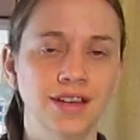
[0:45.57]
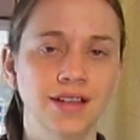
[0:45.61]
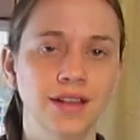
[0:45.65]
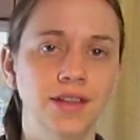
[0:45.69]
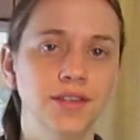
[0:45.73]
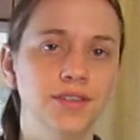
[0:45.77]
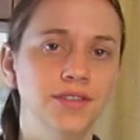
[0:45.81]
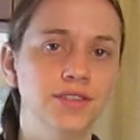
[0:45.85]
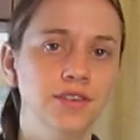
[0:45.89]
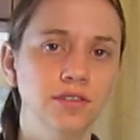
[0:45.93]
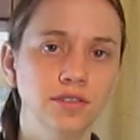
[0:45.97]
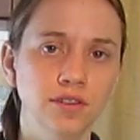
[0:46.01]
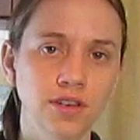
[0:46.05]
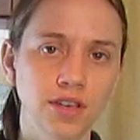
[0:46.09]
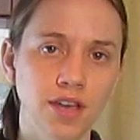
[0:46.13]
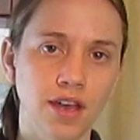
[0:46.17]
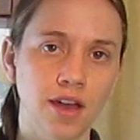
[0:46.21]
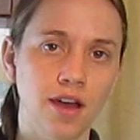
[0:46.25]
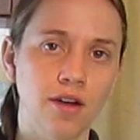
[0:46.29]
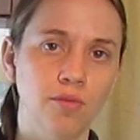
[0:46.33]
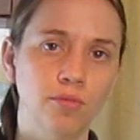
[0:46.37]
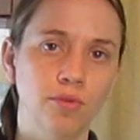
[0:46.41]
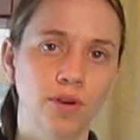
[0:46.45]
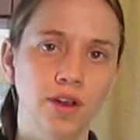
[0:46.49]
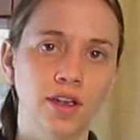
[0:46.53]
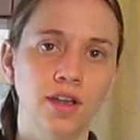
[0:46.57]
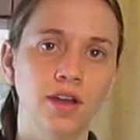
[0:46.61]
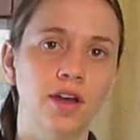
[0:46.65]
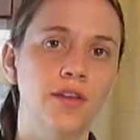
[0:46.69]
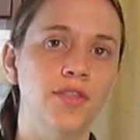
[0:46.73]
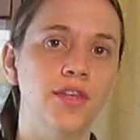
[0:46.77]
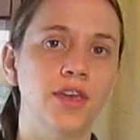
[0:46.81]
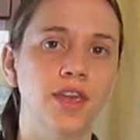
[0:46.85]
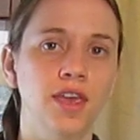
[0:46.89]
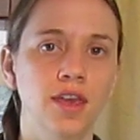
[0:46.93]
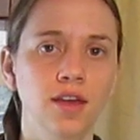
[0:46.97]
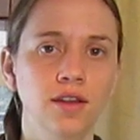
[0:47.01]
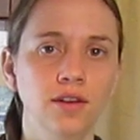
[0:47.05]
listeria outbreak on the
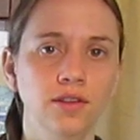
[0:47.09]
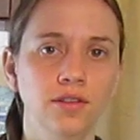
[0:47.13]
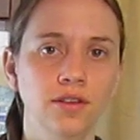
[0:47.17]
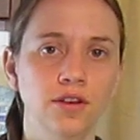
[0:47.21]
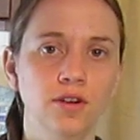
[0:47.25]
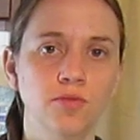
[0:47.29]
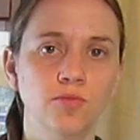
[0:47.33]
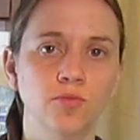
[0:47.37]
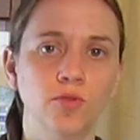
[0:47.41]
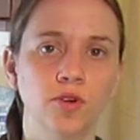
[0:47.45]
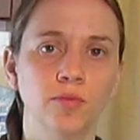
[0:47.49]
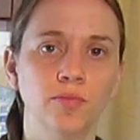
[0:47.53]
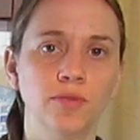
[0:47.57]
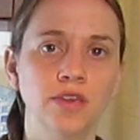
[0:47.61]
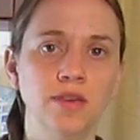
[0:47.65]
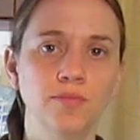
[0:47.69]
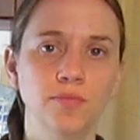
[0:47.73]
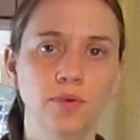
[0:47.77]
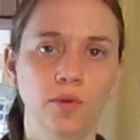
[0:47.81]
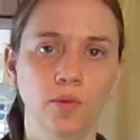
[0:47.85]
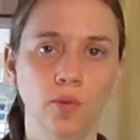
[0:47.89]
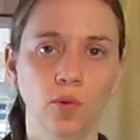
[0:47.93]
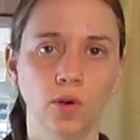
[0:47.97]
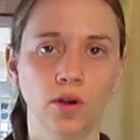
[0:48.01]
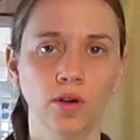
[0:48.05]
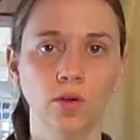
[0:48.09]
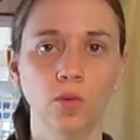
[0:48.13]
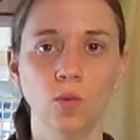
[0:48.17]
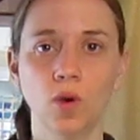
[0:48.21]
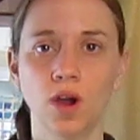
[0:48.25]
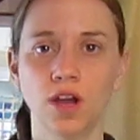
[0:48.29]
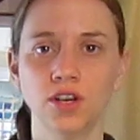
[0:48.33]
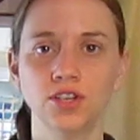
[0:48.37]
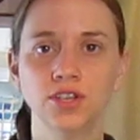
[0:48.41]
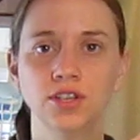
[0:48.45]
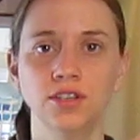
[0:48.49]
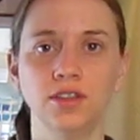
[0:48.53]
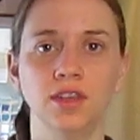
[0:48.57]
cantaloupe where people weren't
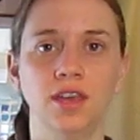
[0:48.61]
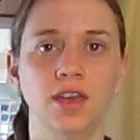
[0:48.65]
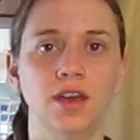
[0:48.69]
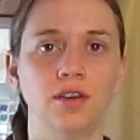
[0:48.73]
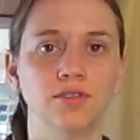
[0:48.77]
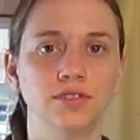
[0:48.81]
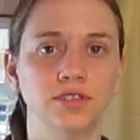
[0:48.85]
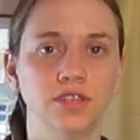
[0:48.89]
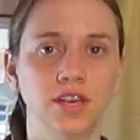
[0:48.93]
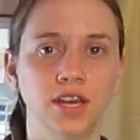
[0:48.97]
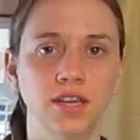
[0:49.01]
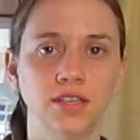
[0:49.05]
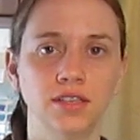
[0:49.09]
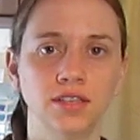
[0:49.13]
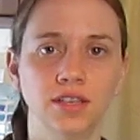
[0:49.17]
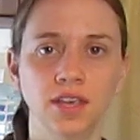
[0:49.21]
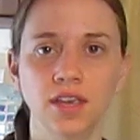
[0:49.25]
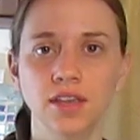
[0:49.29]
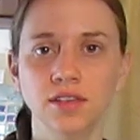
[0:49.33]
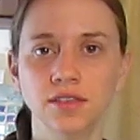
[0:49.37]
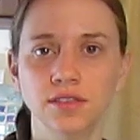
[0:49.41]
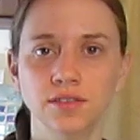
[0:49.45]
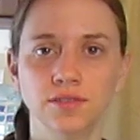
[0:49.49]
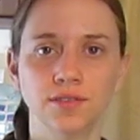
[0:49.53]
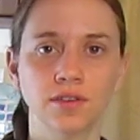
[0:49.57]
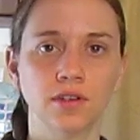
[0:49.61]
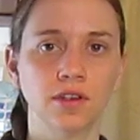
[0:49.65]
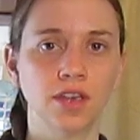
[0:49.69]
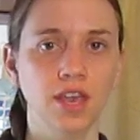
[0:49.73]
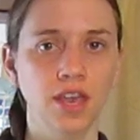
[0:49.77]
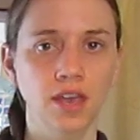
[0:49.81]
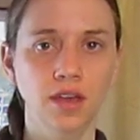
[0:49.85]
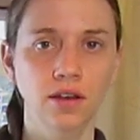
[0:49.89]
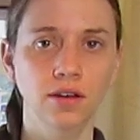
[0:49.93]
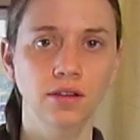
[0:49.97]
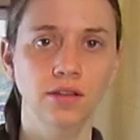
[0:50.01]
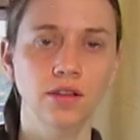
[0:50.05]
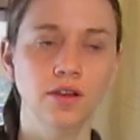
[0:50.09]
washing the outside skins of their
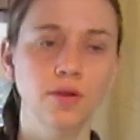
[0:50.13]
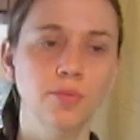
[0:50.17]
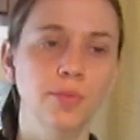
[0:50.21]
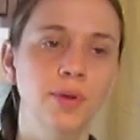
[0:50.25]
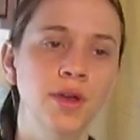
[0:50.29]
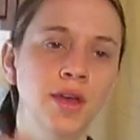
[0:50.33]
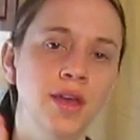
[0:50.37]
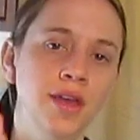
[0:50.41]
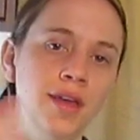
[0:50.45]
cantaloupe,